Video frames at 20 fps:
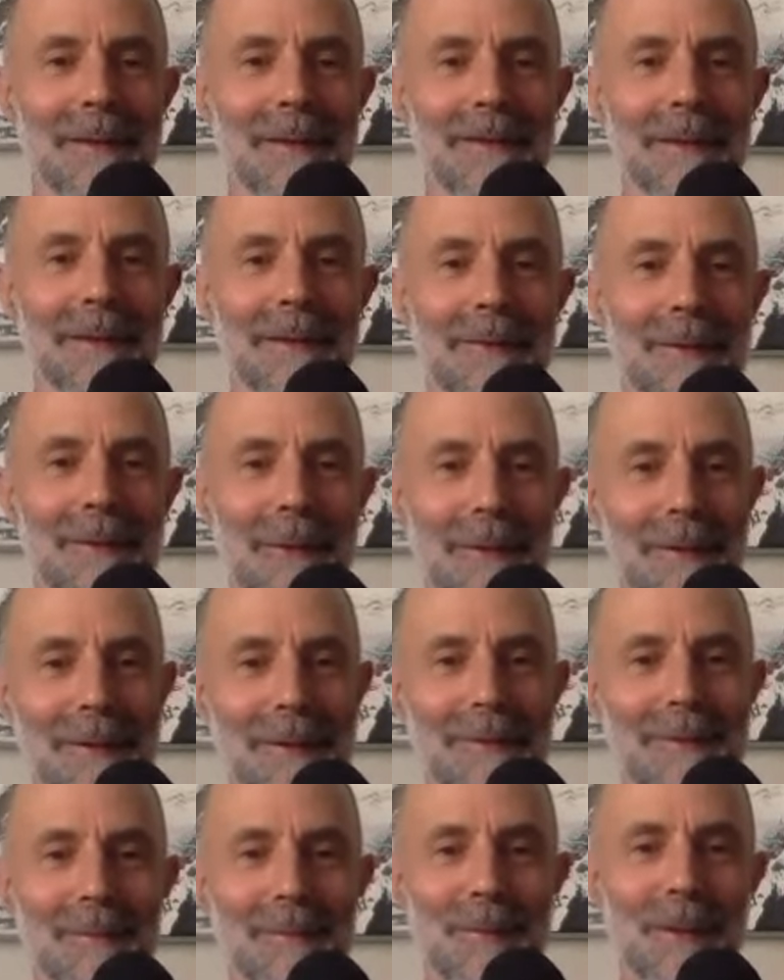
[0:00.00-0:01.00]
So I've got,
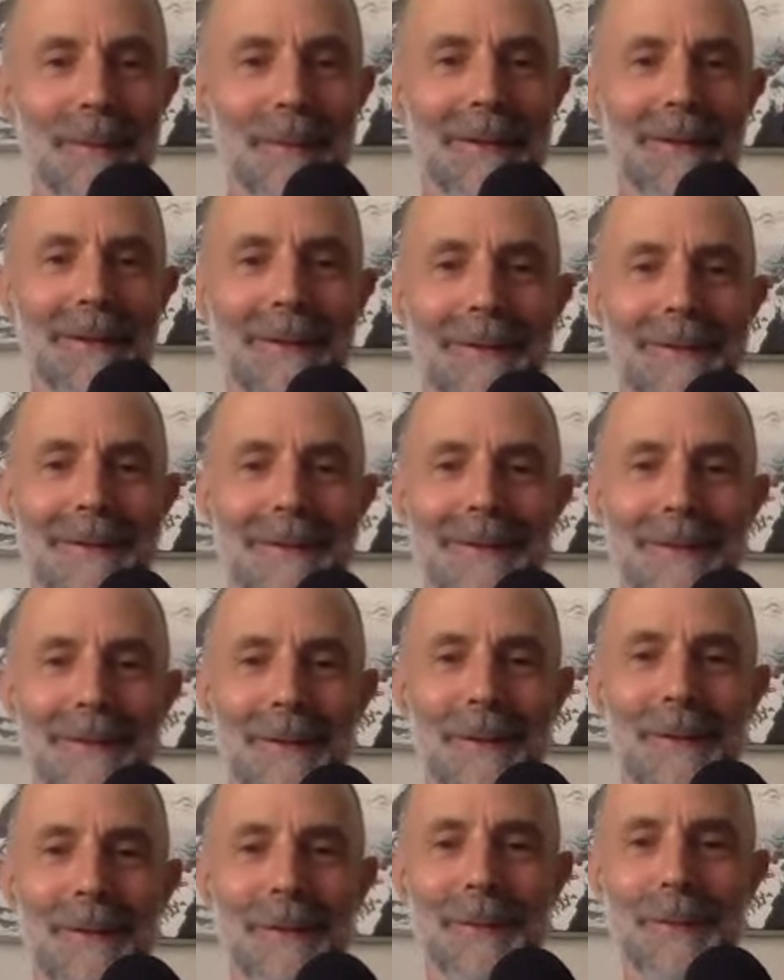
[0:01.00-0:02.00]
you've probably noticed this
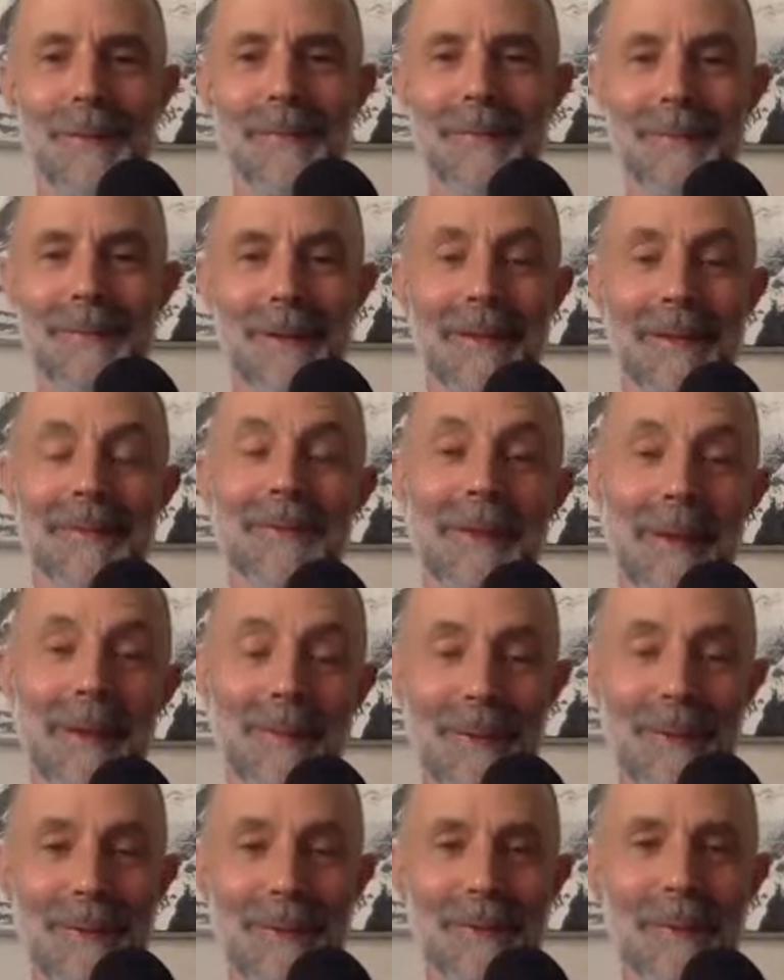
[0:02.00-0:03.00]
odd, well, this very
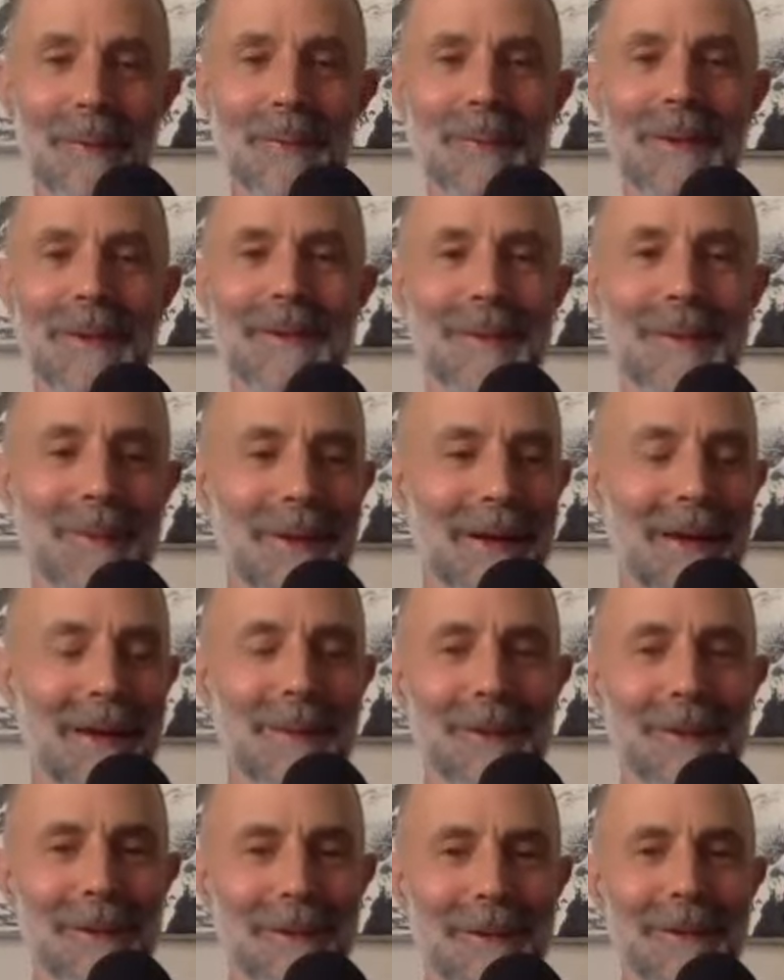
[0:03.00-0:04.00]
beautiful picture
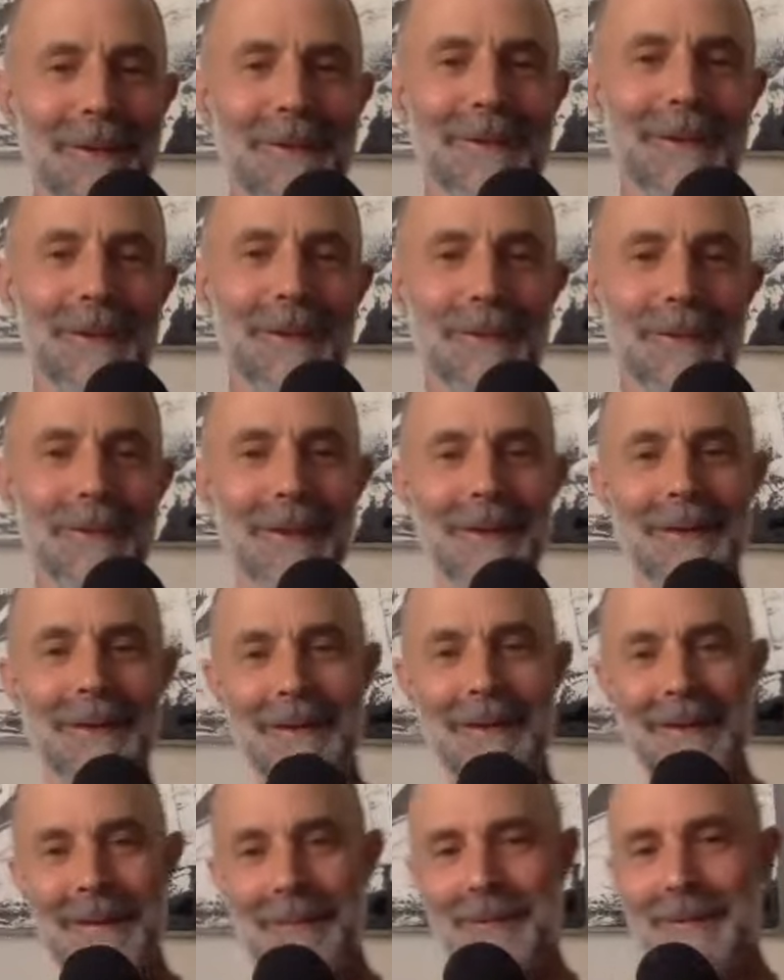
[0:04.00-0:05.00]
behind me. You can't see all of it.
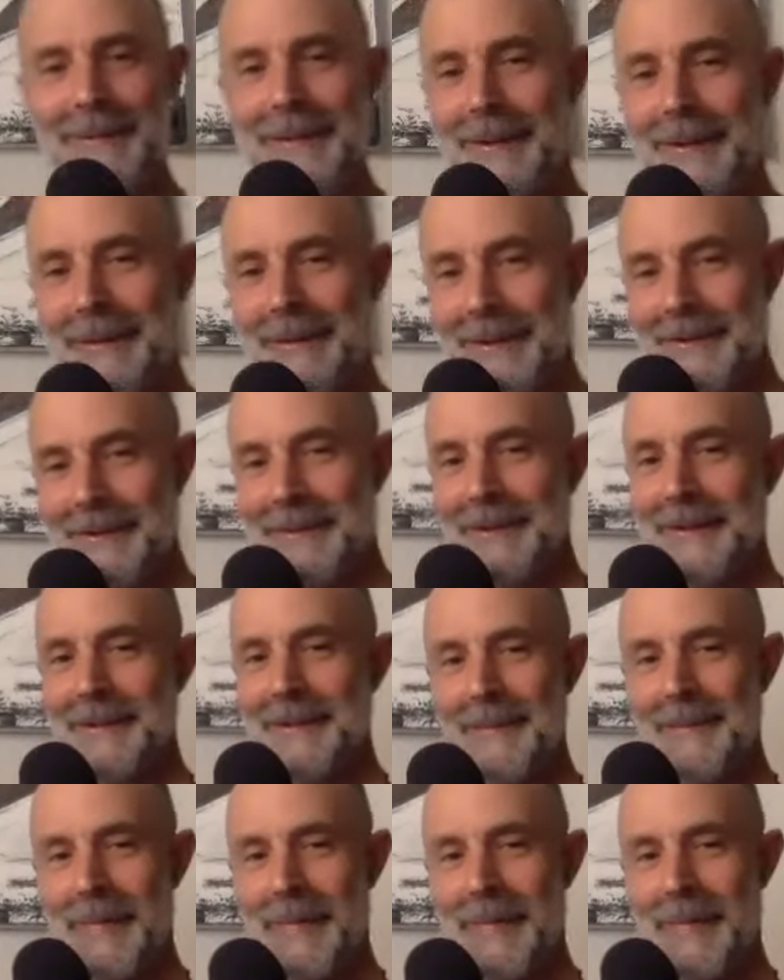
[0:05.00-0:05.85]
Let me show you, actually.